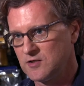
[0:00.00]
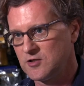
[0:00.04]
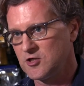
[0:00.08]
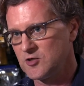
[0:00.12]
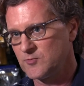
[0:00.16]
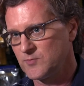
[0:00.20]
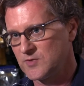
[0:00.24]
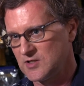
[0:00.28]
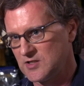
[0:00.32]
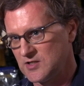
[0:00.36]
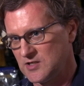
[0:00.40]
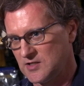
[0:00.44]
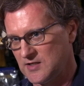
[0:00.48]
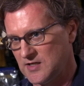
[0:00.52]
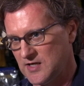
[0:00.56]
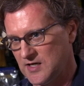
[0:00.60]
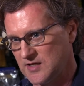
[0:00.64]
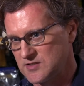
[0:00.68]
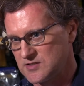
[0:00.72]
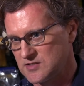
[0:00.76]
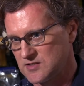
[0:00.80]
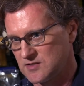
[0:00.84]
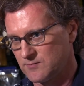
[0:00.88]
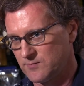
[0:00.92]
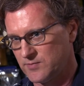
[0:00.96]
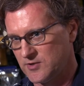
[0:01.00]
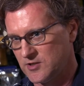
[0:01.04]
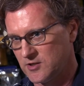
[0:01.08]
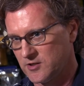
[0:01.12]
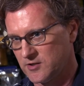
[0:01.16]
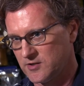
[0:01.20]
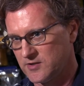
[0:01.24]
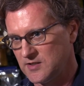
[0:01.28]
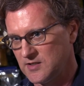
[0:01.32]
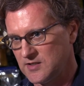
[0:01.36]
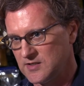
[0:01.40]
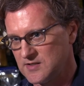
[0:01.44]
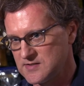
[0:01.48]
human connection
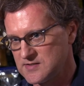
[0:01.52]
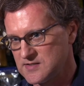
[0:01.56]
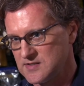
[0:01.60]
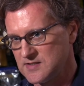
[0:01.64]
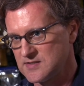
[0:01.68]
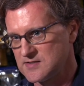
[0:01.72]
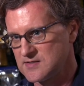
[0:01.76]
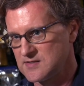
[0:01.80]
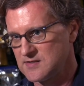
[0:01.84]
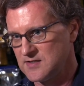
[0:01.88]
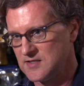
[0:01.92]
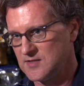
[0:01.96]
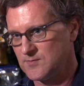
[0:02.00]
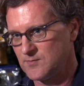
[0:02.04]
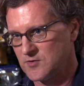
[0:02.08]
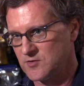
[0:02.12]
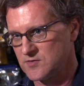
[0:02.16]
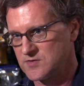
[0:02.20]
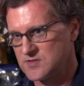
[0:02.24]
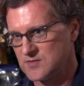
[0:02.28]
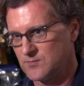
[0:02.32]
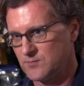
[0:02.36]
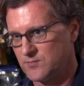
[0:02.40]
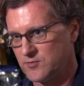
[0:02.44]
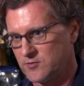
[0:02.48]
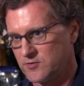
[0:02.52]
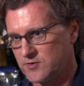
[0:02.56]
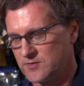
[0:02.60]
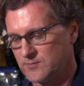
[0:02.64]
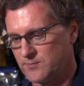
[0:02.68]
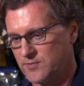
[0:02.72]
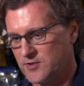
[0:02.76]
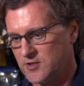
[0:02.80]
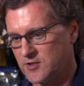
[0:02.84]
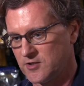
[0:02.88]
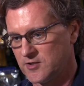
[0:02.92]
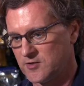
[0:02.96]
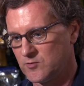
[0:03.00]
part is, is the most
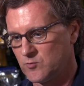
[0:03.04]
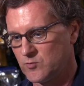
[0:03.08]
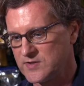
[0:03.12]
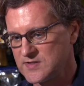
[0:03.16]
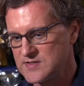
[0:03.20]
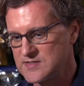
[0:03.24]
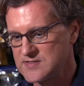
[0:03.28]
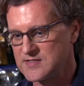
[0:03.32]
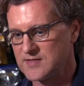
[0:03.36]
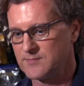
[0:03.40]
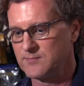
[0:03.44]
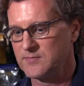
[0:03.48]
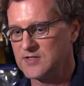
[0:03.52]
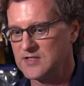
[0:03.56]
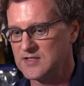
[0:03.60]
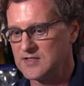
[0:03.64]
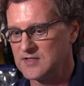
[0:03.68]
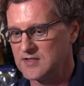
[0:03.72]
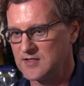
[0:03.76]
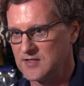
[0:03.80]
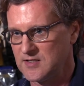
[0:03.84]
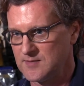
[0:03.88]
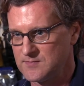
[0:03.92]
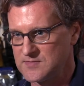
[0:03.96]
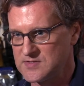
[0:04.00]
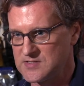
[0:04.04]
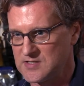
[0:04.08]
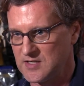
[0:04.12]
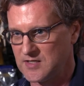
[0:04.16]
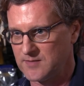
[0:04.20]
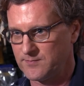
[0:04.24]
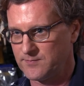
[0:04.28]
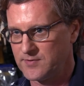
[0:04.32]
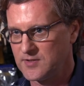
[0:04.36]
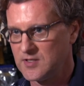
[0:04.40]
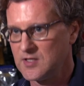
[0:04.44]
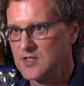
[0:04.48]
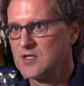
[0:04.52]
important part. When somebody comes
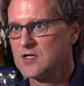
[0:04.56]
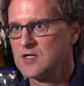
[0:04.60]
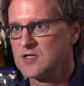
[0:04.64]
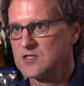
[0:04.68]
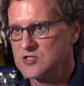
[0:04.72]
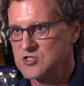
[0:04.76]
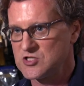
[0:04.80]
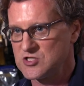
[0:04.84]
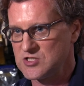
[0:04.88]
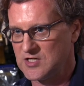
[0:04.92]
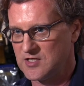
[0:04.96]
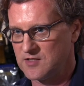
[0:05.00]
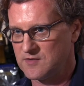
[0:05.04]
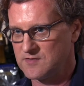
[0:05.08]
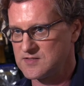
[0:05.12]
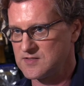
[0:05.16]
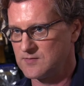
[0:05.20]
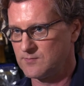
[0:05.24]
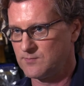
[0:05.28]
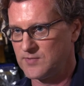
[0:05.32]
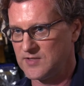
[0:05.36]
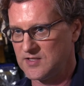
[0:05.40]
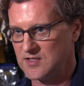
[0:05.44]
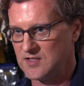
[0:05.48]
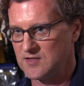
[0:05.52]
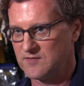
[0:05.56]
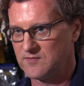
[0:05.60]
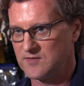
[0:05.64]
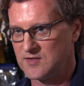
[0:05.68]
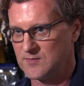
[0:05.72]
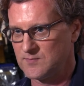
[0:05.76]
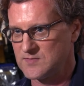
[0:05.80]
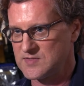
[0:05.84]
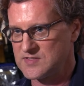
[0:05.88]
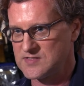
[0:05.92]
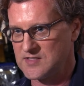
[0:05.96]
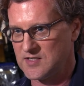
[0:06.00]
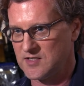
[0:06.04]
up, shares a bit of
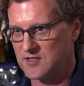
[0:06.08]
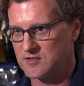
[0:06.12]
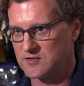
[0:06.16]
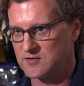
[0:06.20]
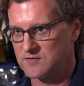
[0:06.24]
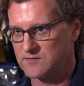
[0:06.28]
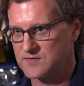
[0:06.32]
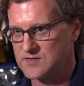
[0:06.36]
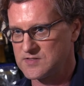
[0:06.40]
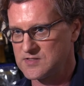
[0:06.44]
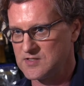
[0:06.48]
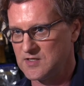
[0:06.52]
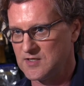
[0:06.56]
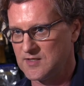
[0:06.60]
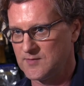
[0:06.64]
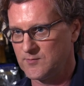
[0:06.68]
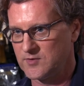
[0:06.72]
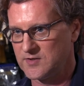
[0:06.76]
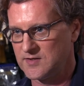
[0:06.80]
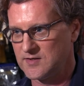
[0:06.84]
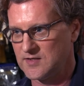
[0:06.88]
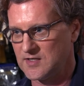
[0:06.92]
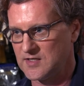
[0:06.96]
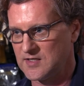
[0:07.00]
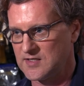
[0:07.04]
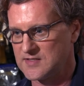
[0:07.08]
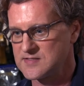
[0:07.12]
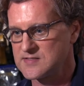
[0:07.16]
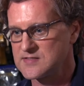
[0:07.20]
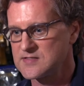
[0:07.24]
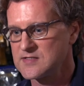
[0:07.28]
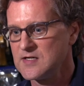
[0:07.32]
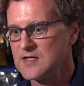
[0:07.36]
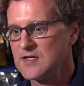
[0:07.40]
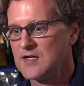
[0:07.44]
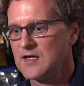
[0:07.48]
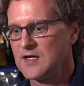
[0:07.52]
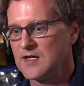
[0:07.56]
themselves um, with
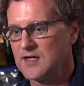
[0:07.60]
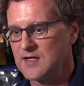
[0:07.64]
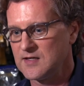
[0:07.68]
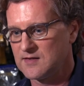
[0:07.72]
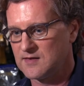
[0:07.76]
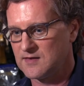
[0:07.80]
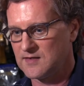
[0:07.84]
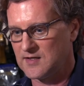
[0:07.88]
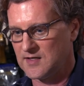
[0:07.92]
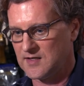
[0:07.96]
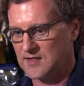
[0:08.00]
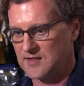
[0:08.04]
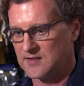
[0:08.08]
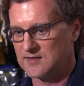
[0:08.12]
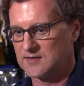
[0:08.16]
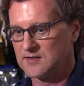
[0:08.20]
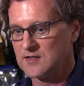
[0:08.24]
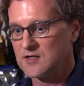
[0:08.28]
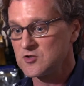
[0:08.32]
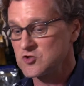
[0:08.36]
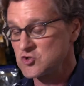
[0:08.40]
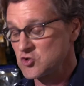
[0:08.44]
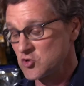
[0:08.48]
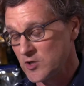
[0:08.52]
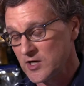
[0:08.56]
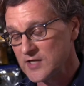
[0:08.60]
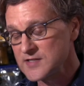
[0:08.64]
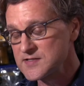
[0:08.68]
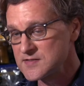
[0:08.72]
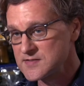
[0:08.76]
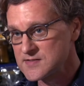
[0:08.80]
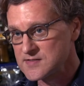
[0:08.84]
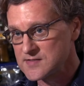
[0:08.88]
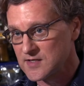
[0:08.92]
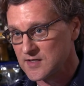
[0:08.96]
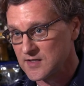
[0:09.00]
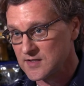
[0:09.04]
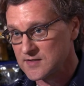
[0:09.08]
us, and then
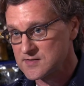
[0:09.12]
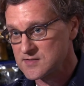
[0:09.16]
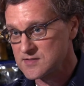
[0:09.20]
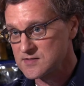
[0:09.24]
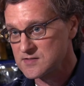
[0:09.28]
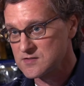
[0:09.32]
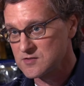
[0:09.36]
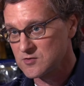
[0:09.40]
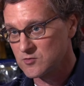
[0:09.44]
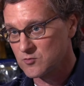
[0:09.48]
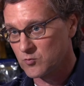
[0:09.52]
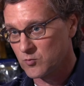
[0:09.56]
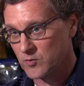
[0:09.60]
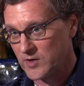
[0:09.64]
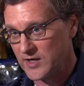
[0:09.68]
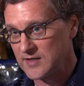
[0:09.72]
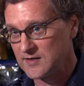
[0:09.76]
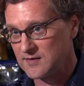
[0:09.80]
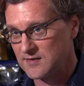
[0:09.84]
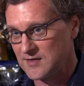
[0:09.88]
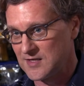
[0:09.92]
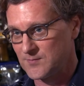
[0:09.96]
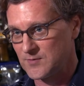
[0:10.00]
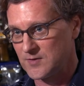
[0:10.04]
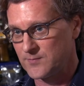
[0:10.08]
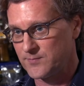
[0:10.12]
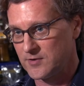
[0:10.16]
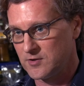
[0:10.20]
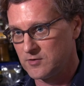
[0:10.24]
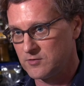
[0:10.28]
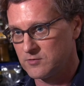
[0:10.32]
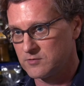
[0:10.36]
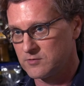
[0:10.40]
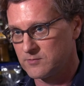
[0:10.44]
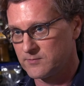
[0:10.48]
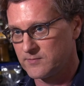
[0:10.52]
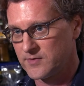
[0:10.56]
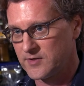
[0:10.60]
trusts us to write them a
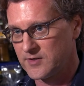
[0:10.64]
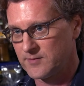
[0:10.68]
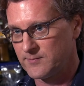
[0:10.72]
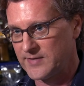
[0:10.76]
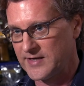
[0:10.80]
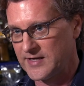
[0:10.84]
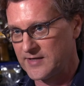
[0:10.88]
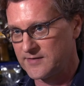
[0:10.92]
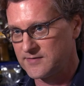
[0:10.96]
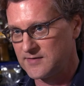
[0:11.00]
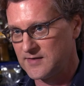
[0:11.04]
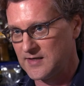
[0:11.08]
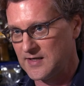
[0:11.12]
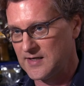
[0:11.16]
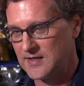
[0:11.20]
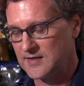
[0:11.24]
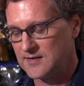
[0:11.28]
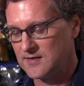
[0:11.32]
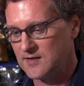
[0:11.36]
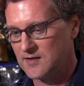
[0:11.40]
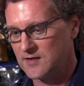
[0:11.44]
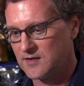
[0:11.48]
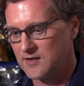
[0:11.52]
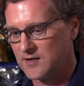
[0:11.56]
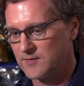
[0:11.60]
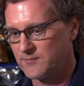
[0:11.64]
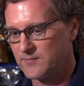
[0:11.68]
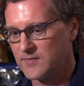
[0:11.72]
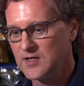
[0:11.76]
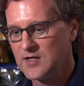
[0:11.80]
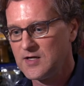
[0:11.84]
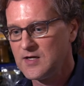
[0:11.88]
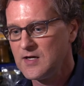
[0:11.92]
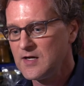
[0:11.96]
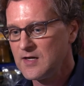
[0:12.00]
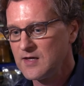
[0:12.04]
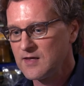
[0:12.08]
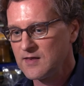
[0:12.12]
poem about that. Um,
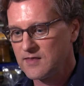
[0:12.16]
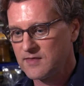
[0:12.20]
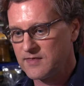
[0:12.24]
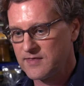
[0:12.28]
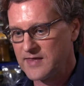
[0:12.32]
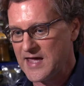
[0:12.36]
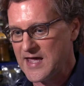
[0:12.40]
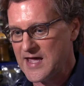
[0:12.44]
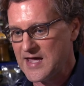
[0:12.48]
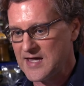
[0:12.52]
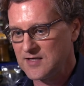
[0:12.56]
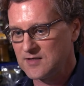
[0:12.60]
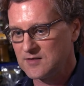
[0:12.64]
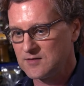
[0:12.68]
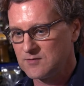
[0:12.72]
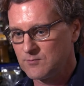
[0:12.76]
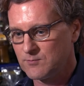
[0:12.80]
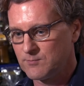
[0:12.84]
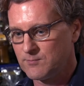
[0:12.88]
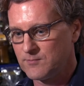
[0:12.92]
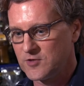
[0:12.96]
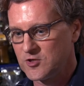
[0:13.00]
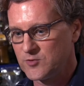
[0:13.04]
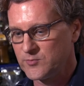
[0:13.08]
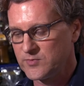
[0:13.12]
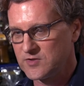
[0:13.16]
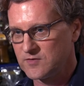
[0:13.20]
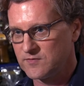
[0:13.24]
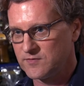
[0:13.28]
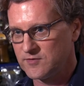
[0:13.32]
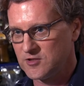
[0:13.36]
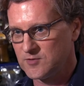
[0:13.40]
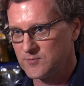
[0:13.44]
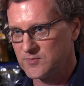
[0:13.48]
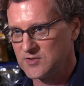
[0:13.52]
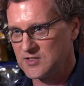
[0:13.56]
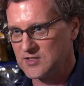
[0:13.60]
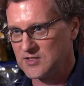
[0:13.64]
that moment of
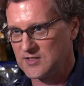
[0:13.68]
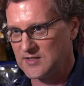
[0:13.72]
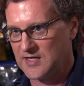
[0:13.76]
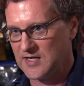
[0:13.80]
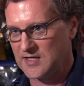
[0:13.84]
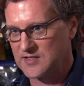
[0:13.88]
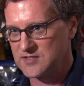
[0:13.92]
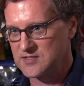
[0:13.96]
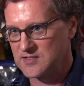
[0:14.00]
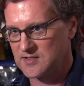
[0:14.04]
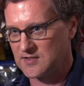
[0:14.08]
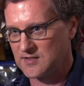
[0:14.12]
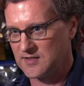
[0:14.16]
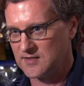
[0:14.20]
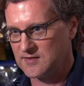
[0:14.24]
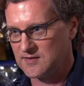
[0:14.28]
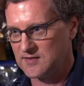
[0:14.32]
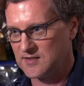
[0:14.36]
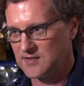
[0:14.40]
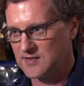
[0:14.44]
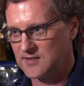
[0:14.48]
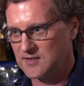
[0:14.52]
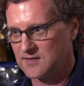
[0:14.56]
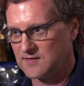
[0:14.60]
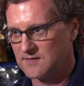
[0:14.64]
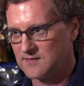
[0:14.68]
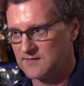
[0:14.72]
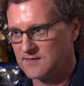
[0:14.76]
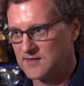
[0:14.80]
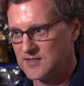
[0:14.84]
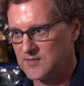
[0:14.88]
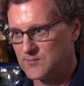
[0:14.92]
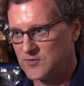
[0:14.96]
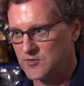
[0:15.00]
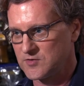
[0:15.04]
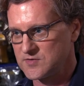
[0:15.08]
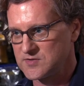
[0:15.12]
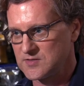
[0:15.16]
human connection, I think, is
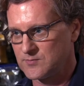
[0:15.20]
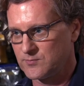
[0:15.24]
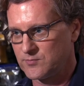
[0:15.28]
the most